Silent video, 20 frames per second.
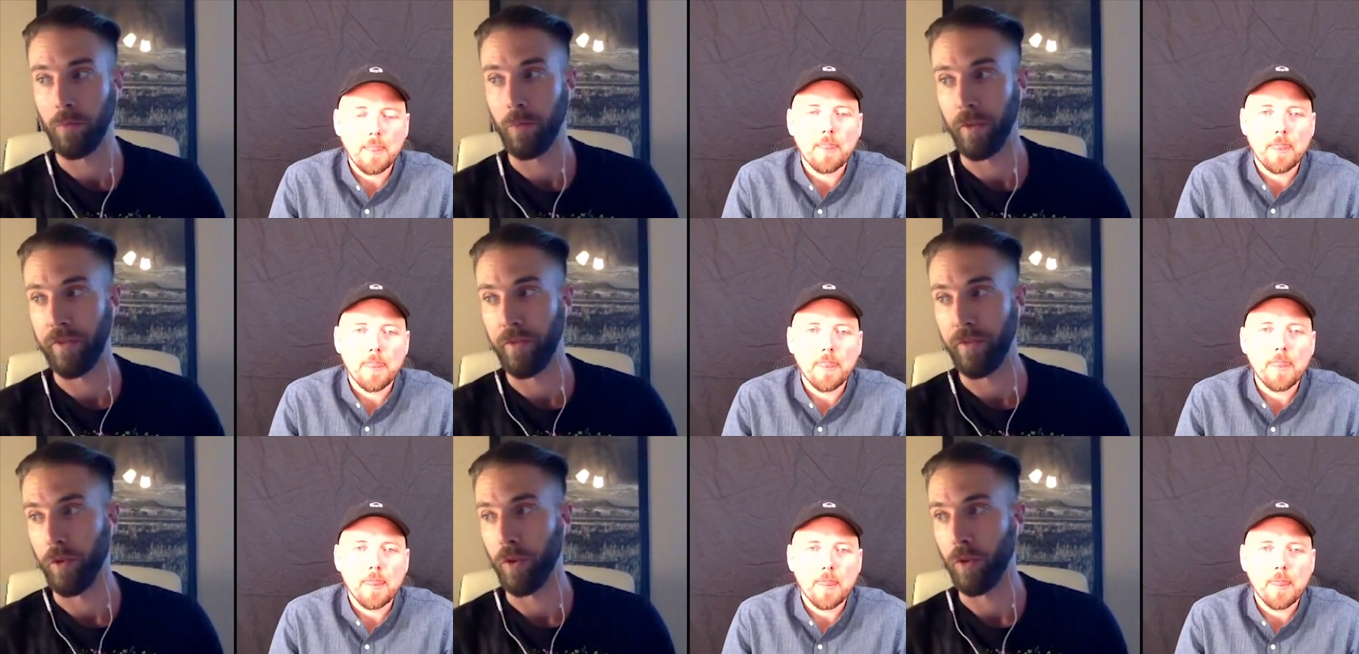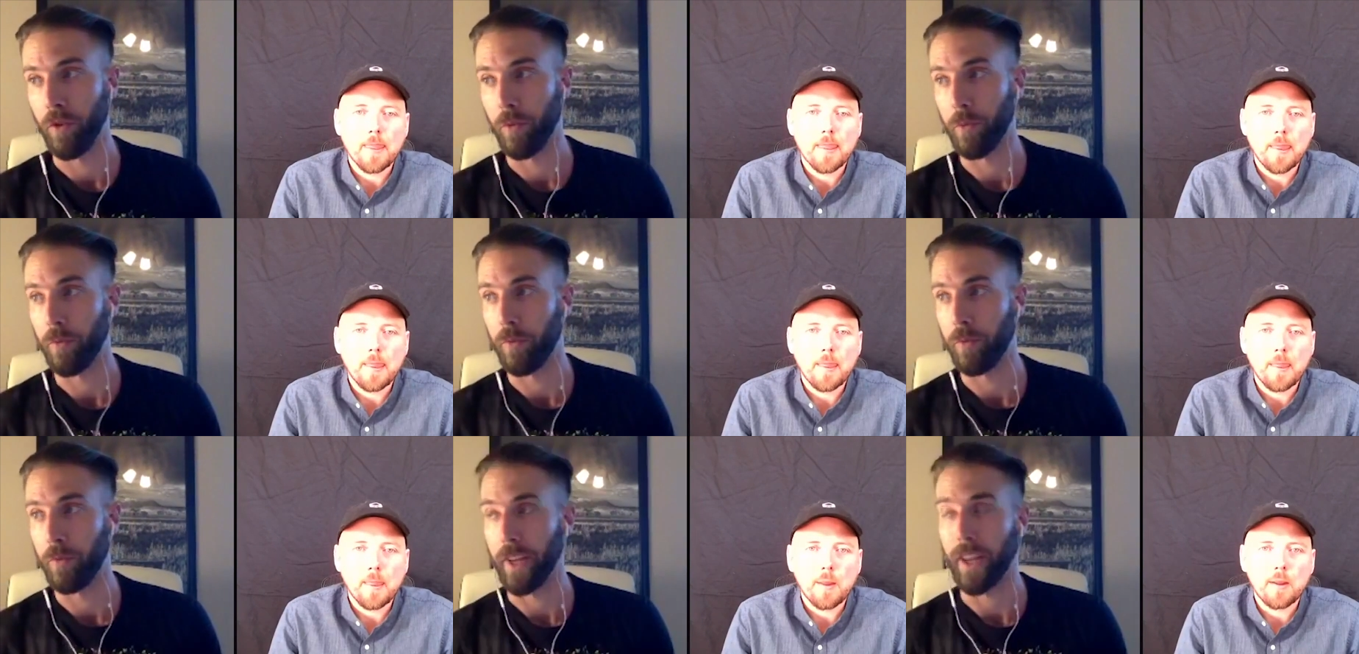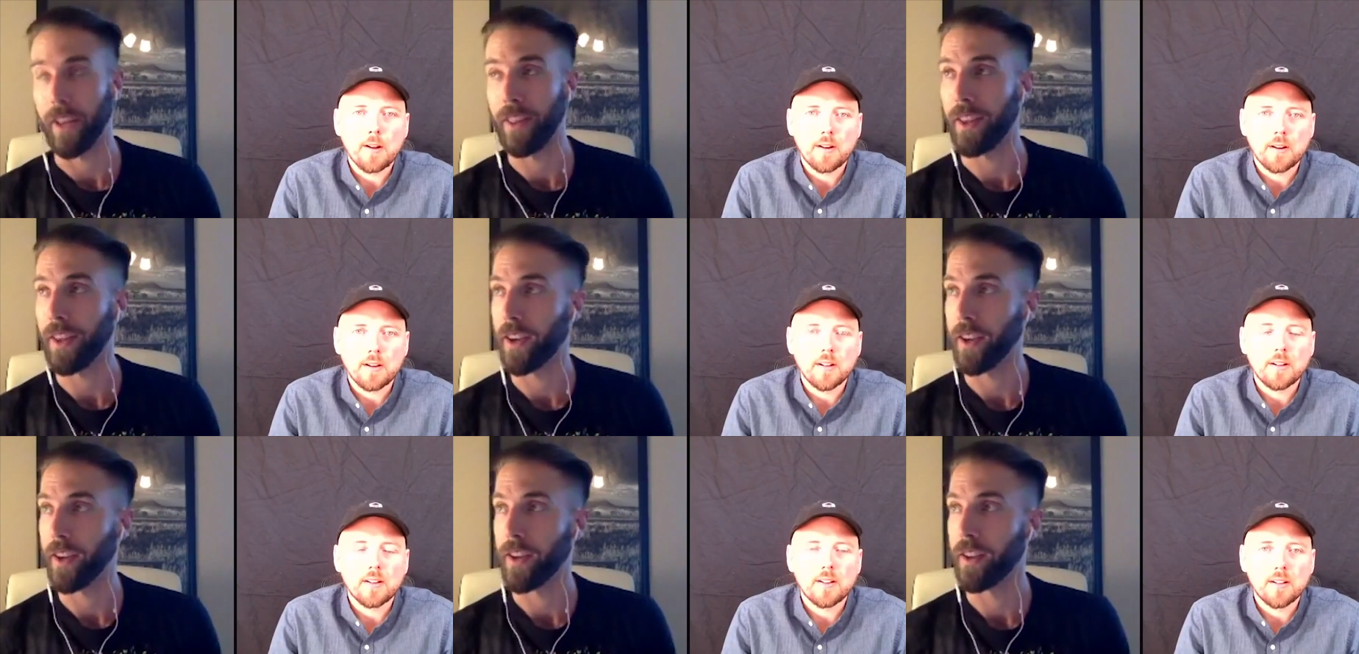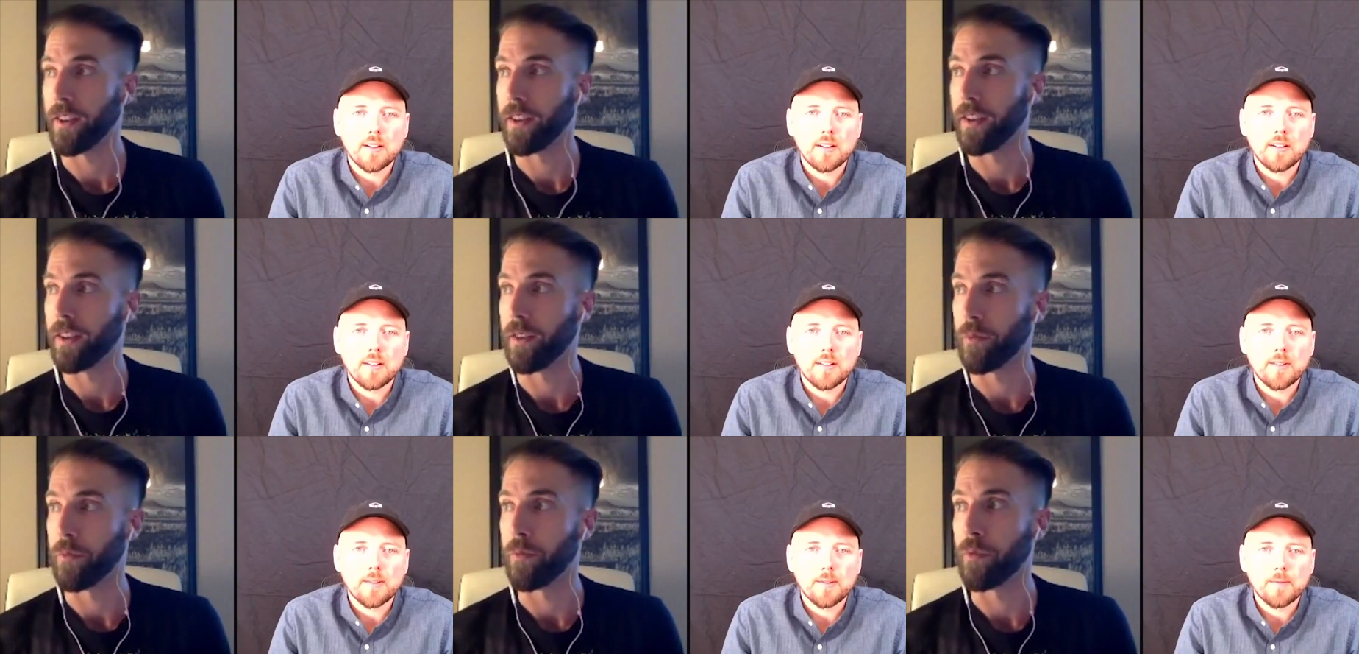Speaker 1: before like i think it
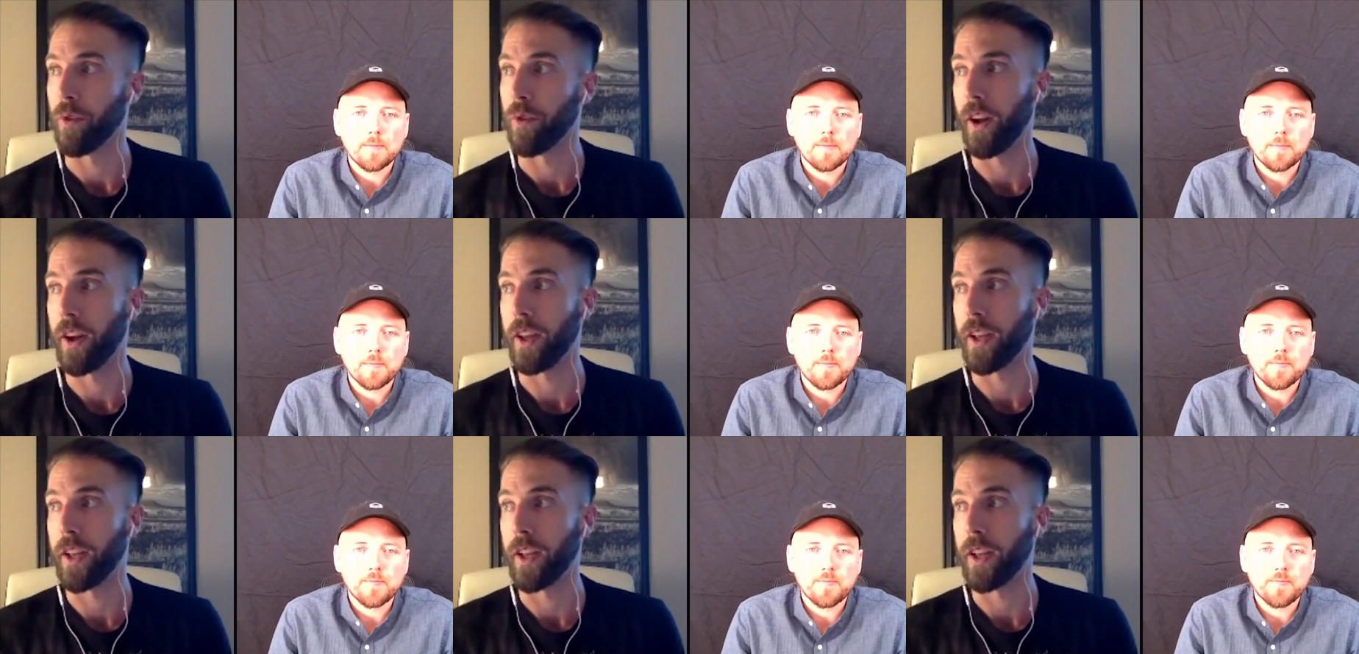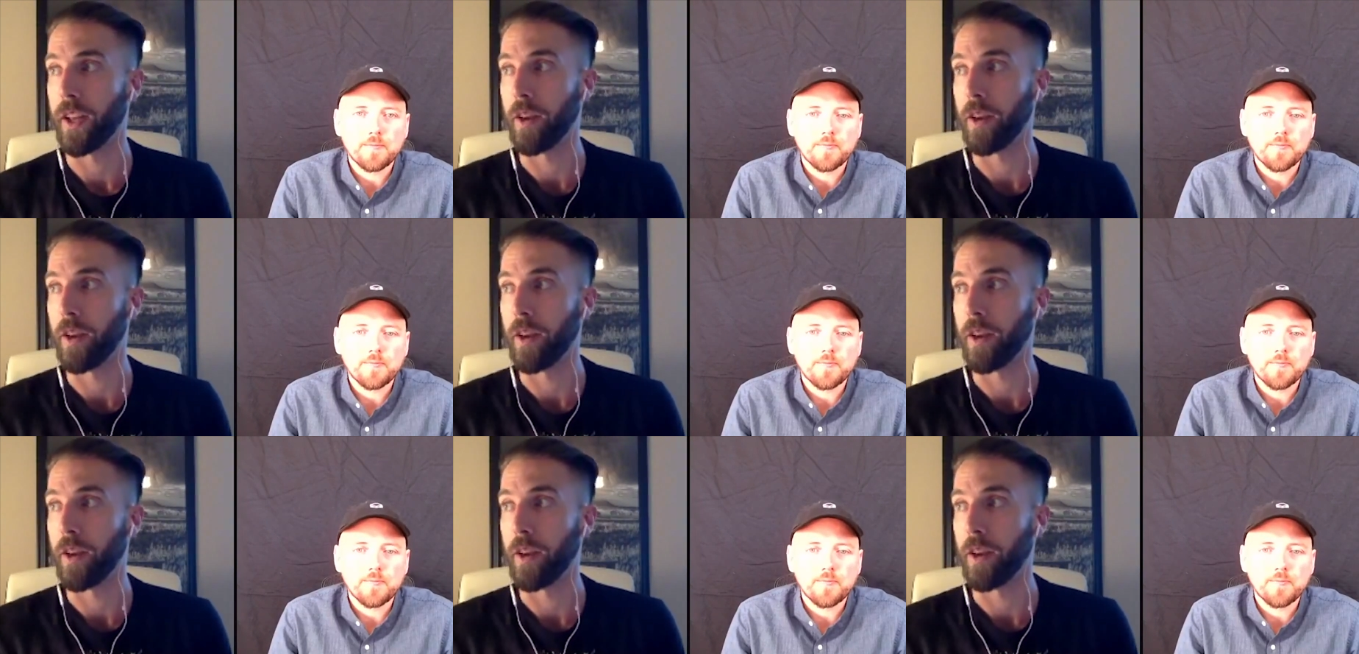brought